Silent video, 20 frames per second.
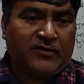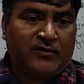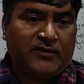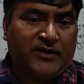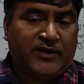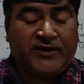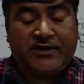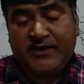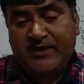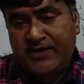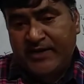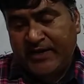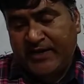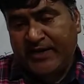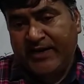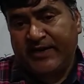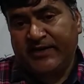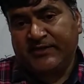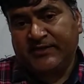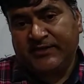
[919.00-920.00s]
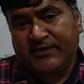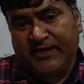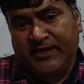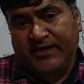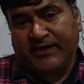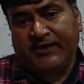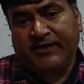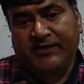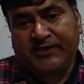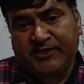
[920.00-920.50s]
It indicates
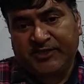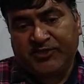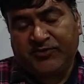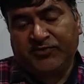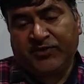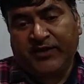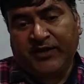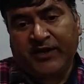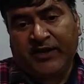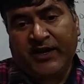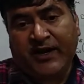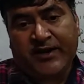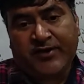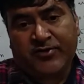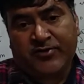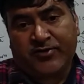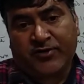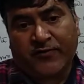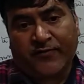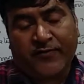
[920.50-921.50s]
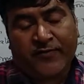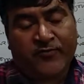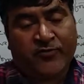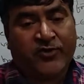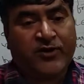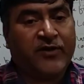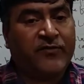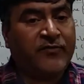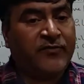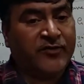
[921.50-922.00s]
that it is doing heterotrophic
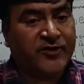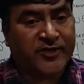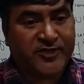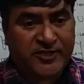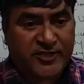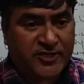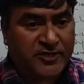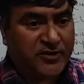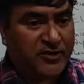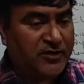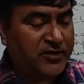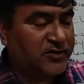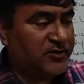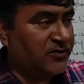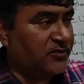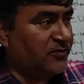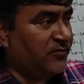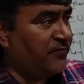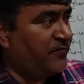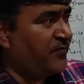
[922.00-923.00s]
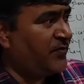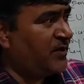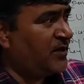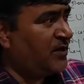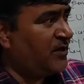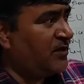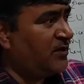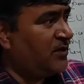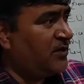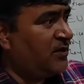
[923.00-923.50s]
mode of nutrition also.
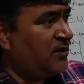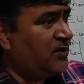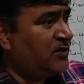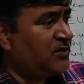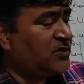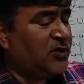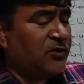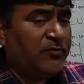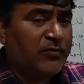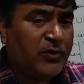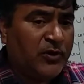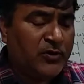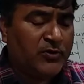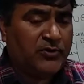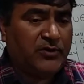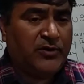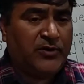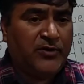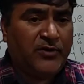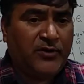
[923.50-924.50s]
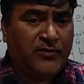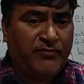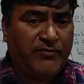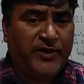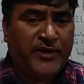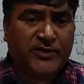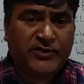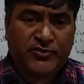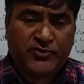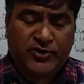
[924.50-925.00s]
So both
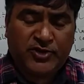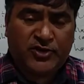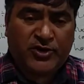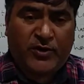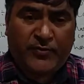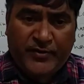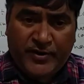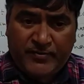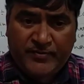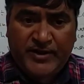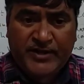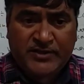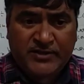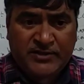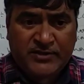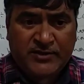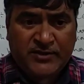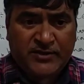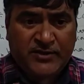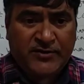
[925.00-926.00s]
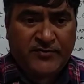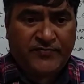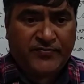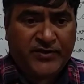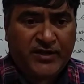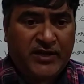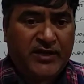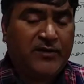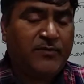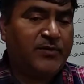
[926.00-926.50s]
mixotrophic means
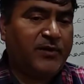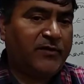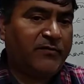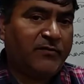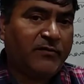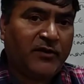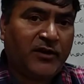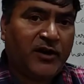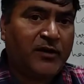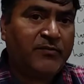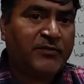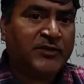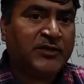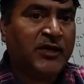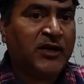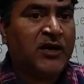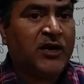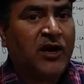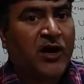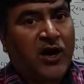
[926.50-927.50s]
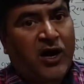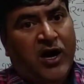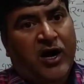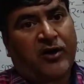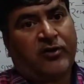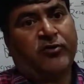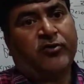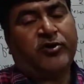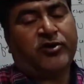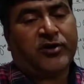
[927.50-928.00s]
it performs
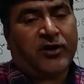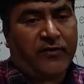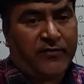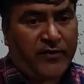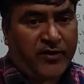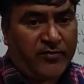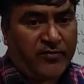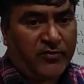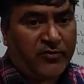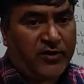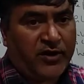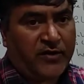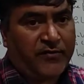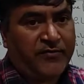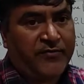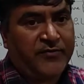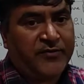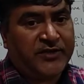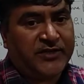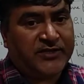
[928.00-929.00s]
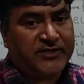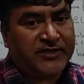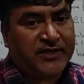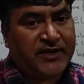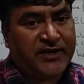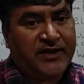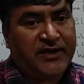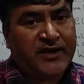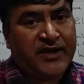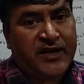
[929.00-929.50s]
autotrophic mode of
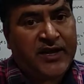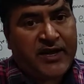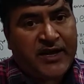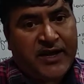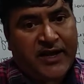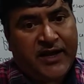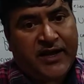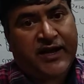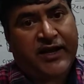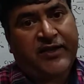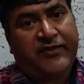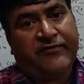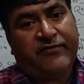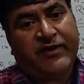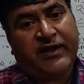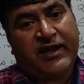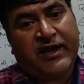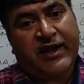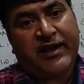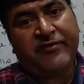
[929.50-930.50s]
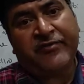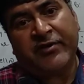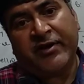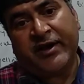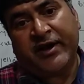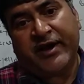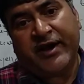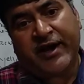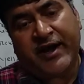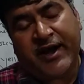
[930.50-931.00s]
nutrition as well as
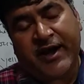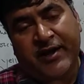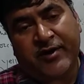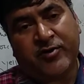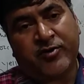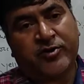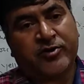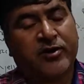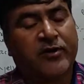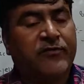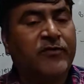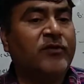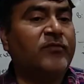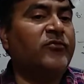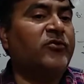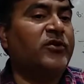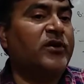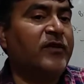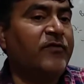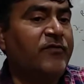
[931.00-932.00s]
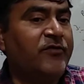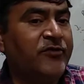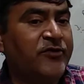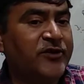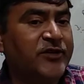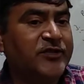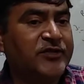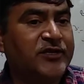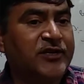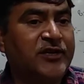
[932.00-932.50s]
heterotrophic mode of
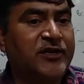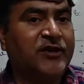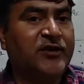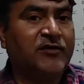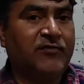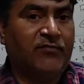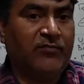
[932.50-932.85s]
nutrition.